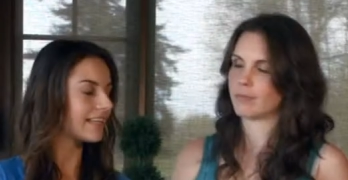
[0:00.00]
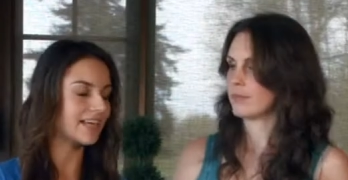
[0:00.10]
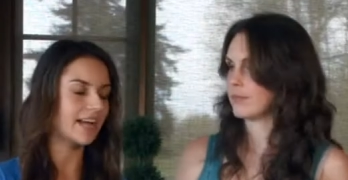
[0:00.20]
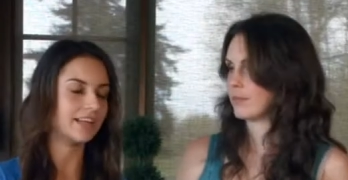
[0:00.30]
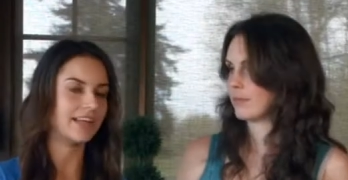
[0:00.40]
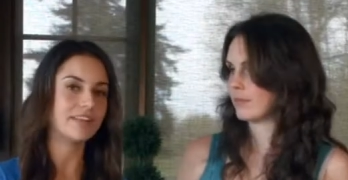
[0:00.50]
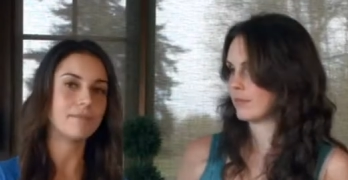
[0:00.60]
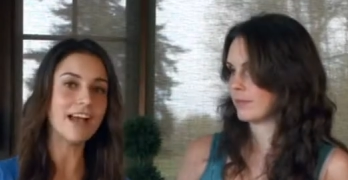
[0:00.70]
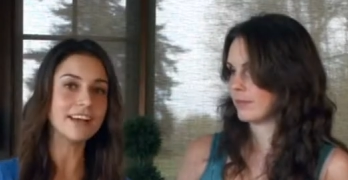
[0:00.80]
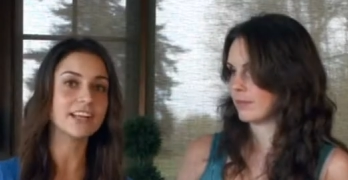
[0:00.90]
Speaker 1: Exactly, and
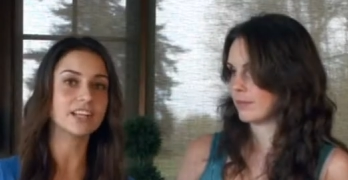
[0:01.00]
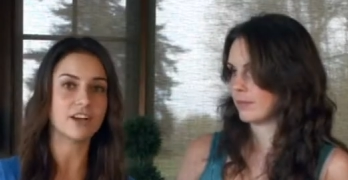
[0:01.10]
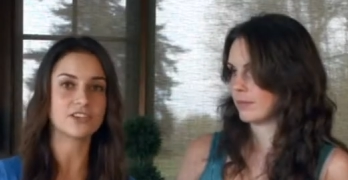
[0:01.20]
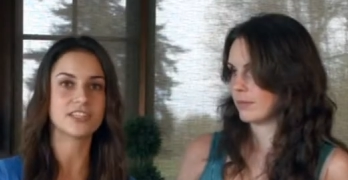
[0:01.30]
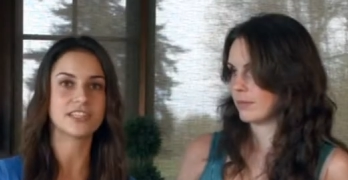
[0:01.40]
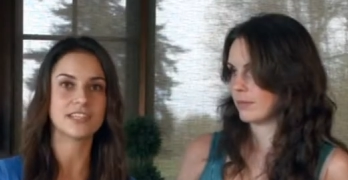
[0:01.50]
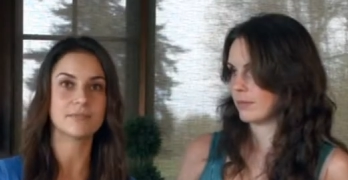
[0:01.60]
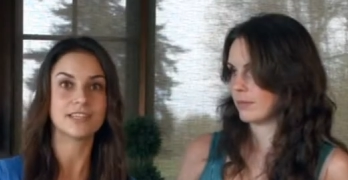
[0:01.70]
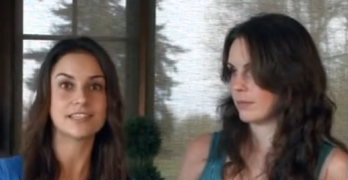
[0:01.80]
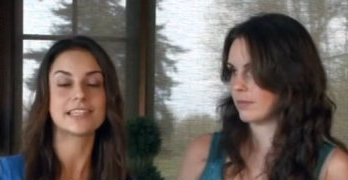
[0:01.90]
the magnetic laundry
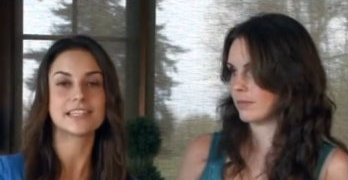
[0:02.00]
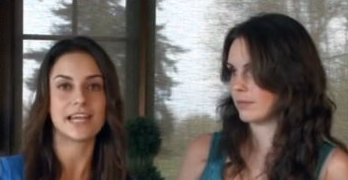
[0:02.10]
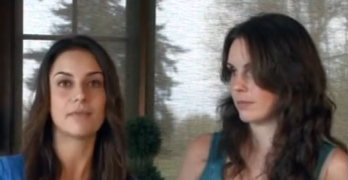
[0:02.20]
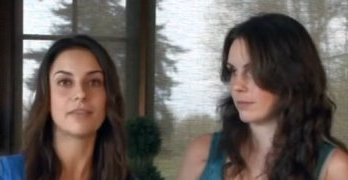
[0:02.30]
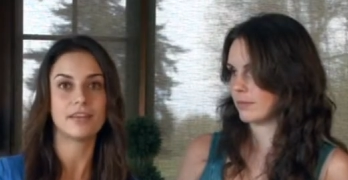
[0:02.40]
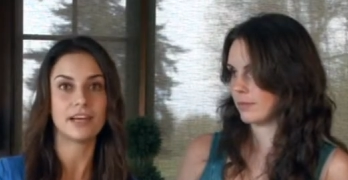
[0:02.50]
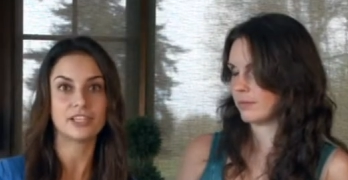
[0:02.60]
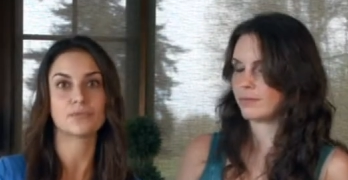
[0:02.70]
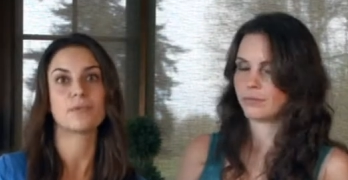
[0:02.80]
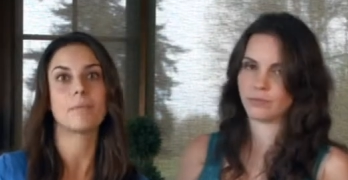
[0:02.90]
system does the same thing,
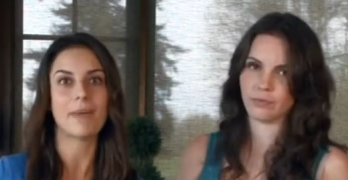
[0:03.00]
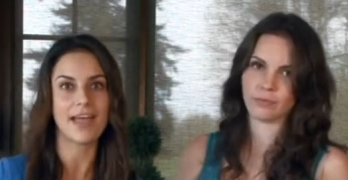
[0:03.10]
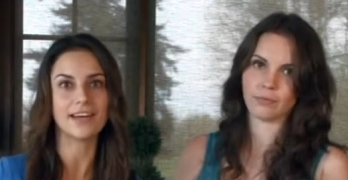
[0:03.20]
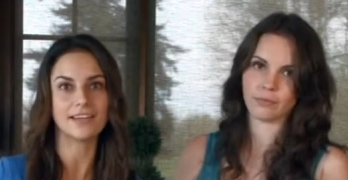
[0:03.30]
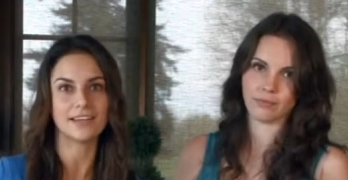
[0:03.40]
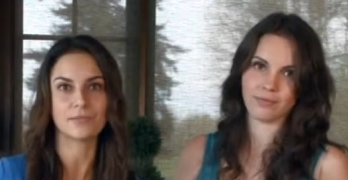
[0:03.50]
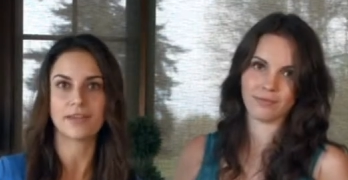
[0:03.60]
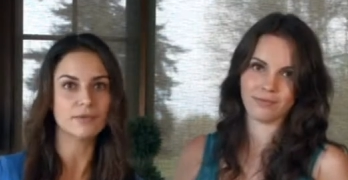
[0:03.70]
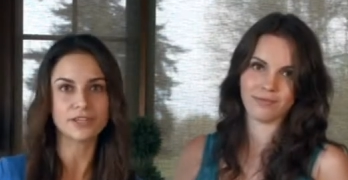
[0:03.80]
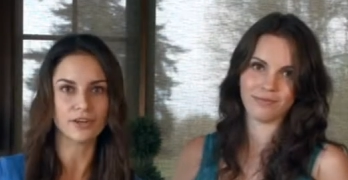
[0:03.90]
just with magnets,
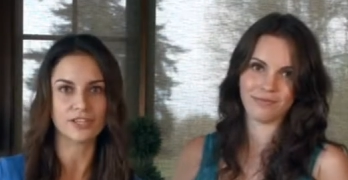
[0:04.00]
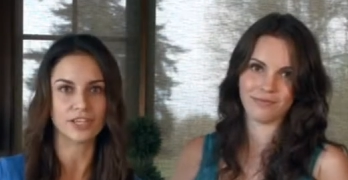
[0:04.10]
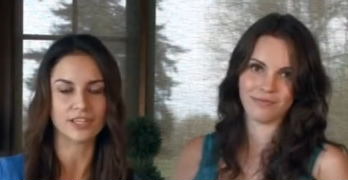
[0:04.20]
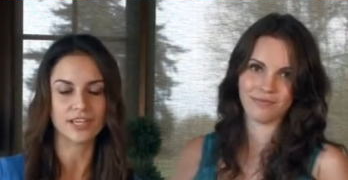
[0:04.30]
without detergent.